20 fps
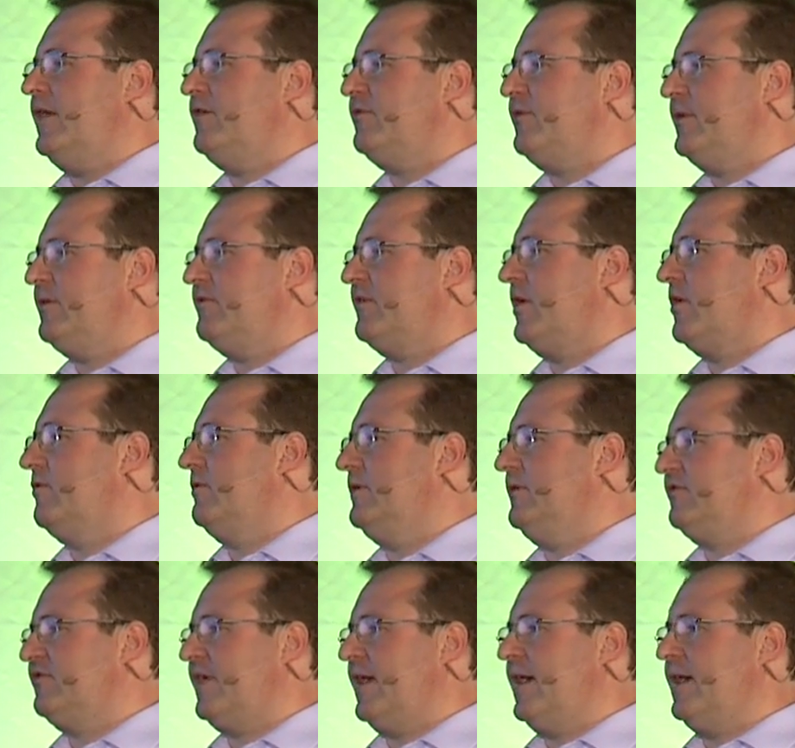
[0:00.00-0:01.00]
as things currently
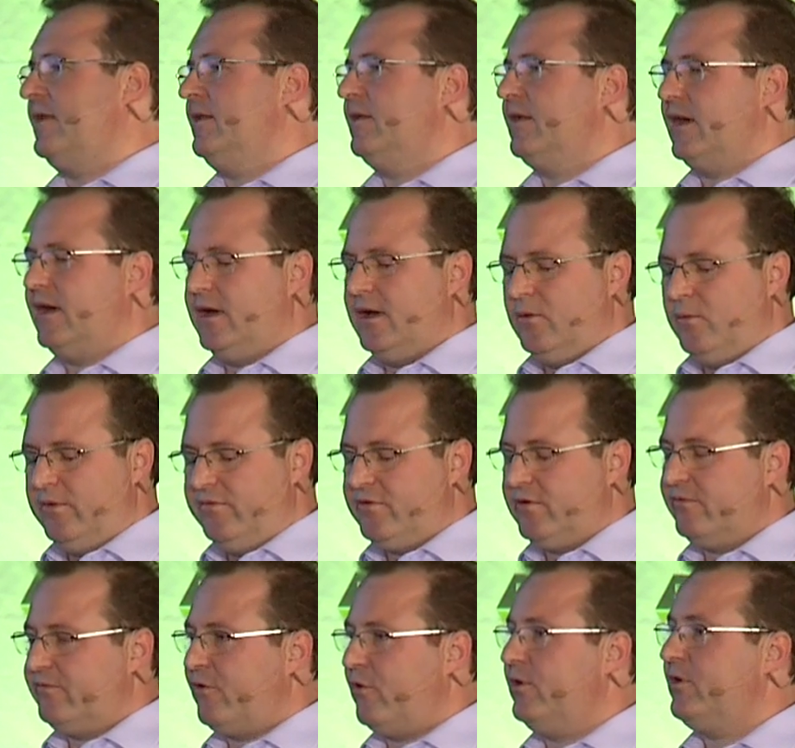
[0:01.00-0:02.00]
stand, uh, we've
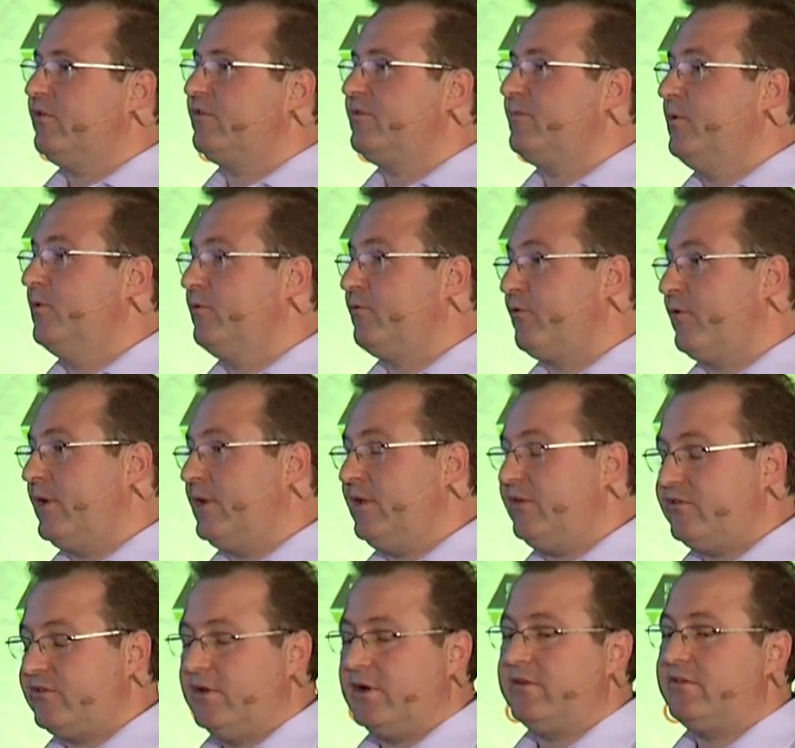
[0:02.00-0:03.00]
got very good support for
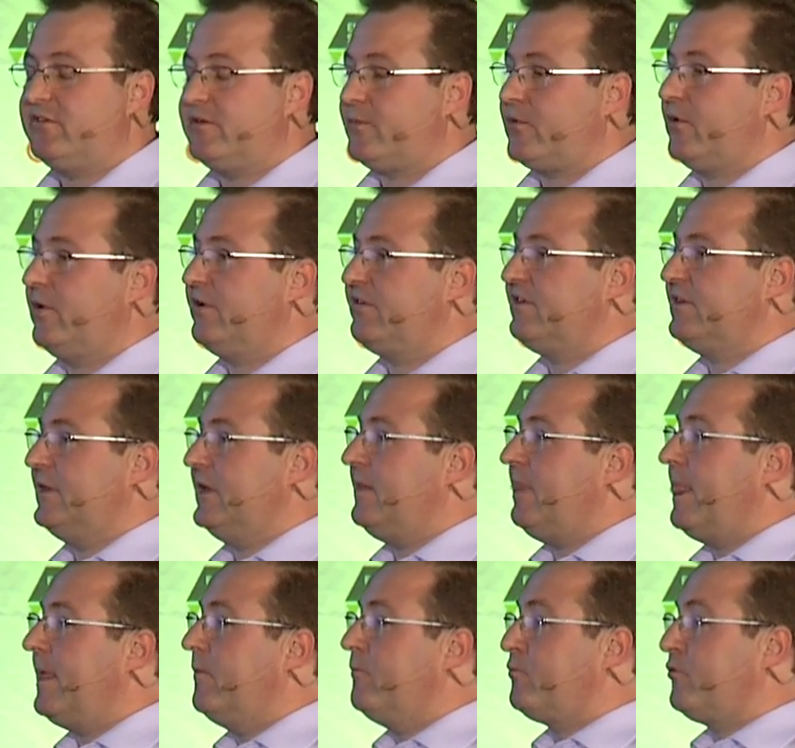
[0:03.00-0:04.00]
English, not unsurprisingly.
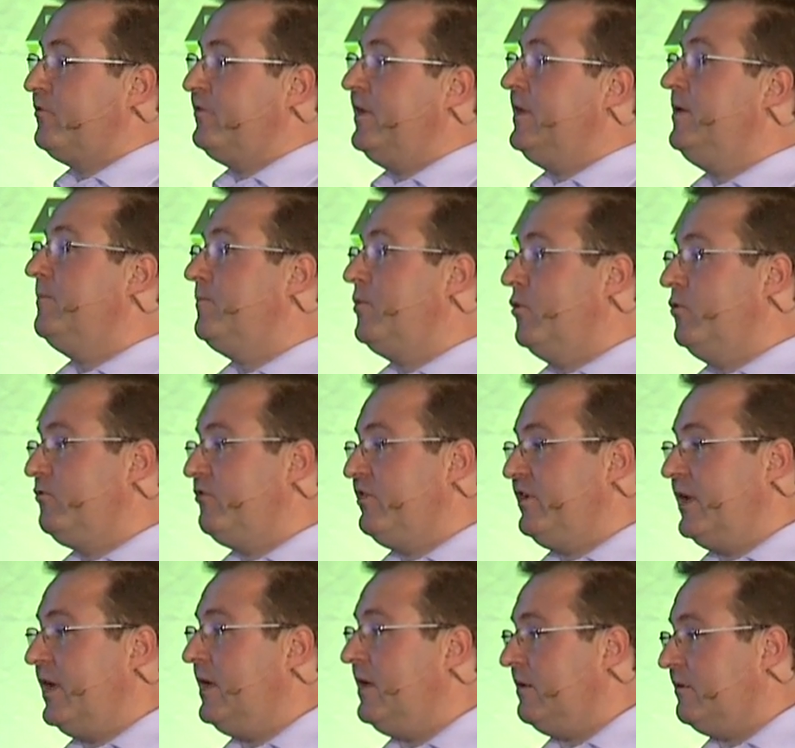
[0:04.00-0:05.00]
Brazilian
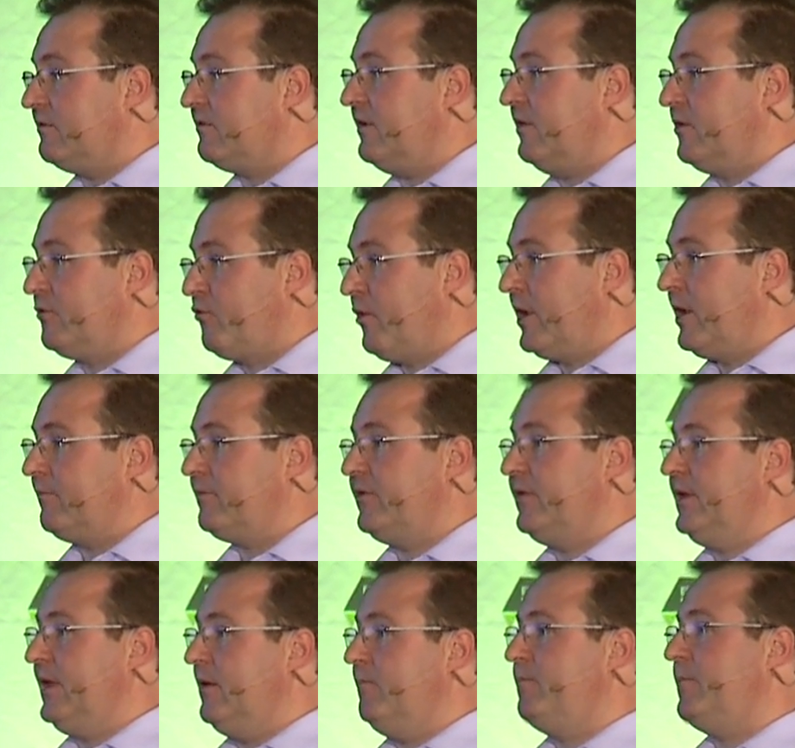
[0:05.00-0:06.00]
Portuguese, in the run-up to
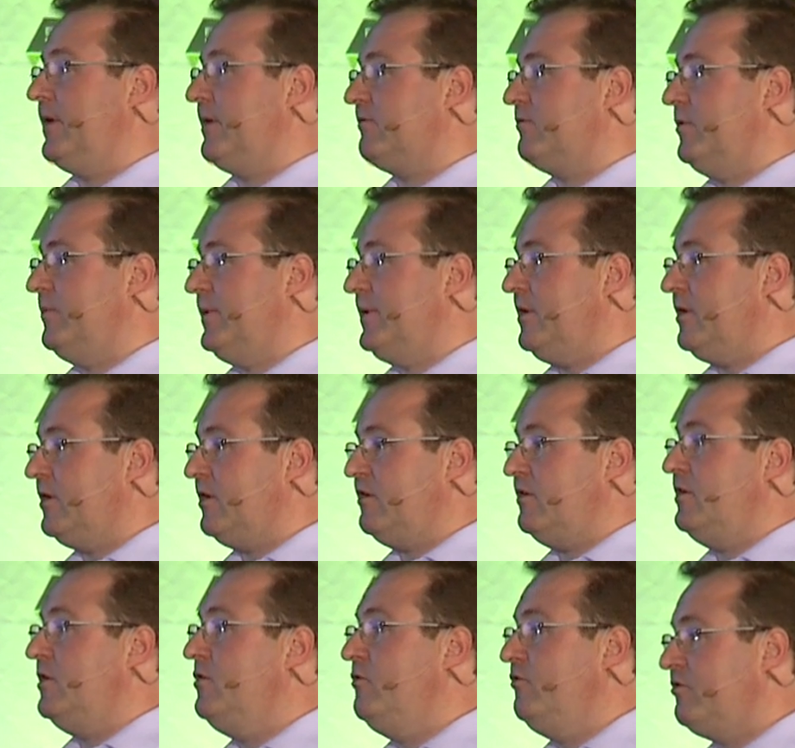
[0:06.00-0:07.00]
the Olympics, we've been doing a
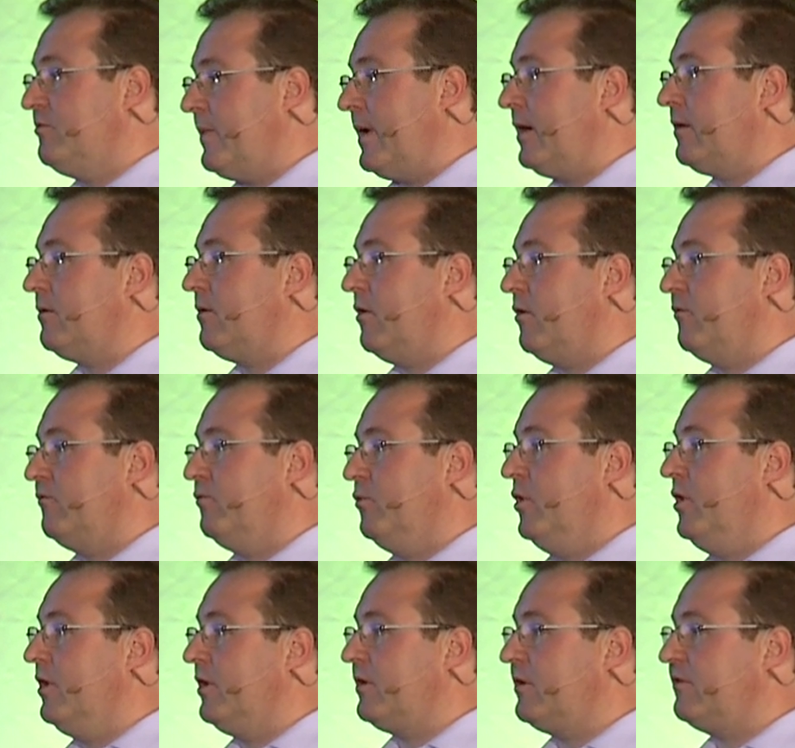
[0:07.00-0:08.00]
huge amount of
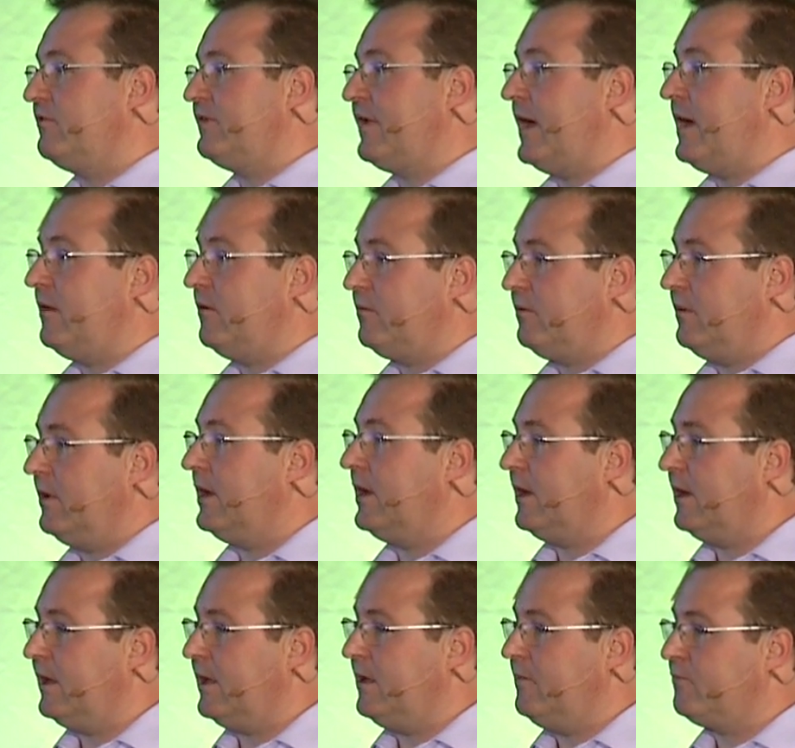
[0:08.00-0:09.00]
work down
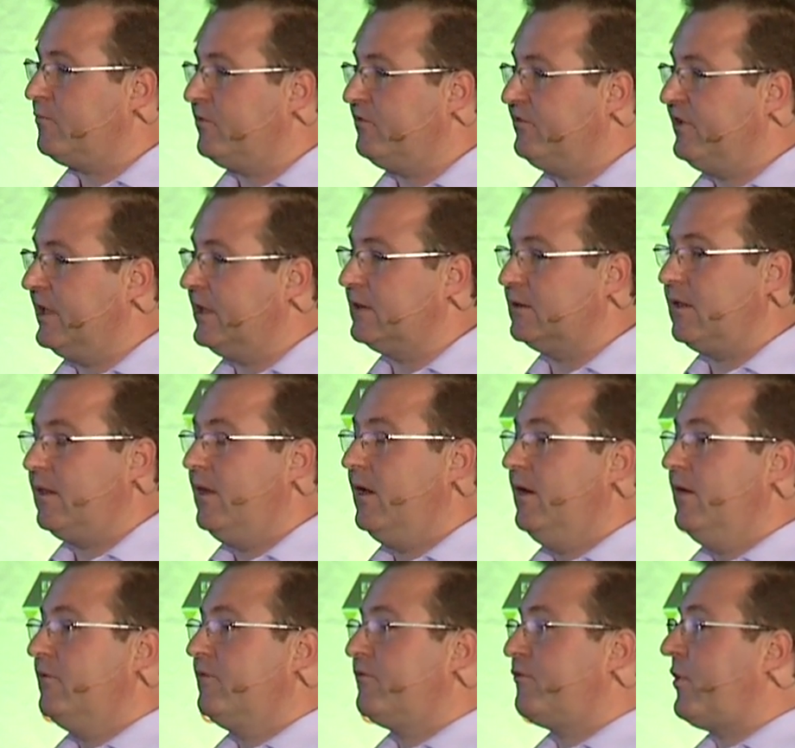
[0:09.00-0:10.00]
uh, in Brazil.
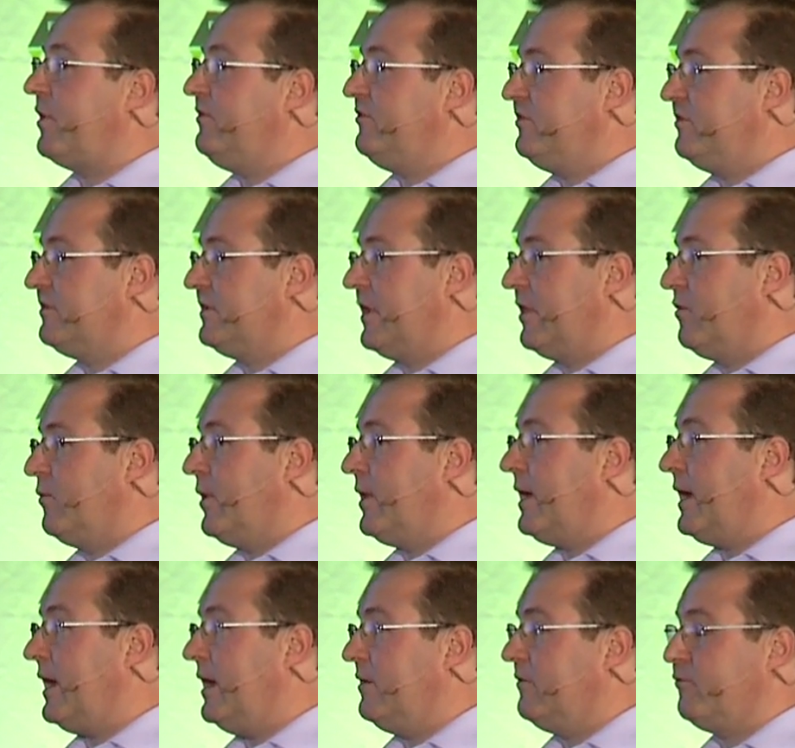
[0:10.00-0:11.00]
French is another one. Our
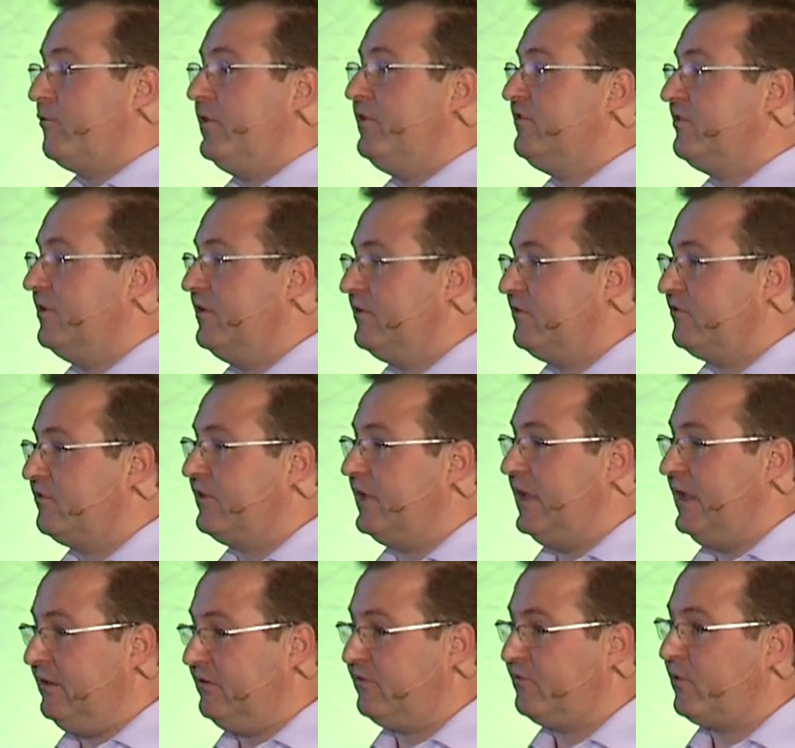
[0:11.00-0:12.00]
head of research
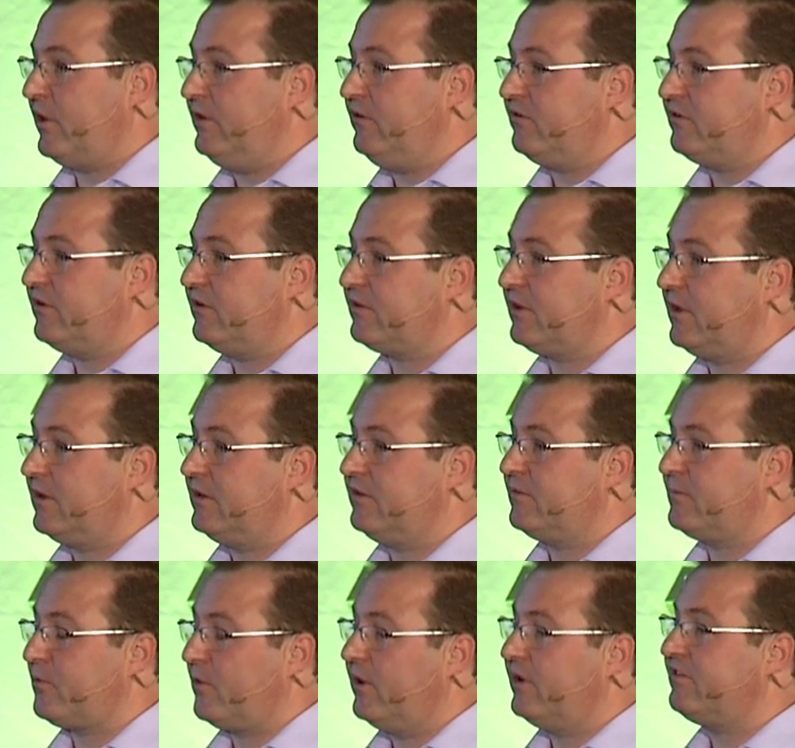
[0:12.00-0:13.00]
is French, so it's hardly
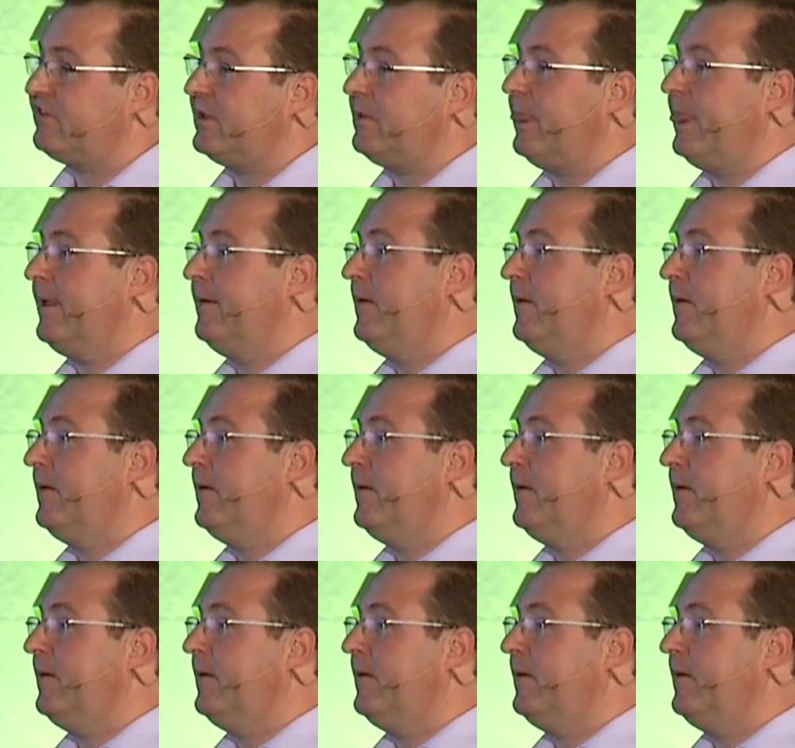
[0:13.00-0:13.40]
surprising.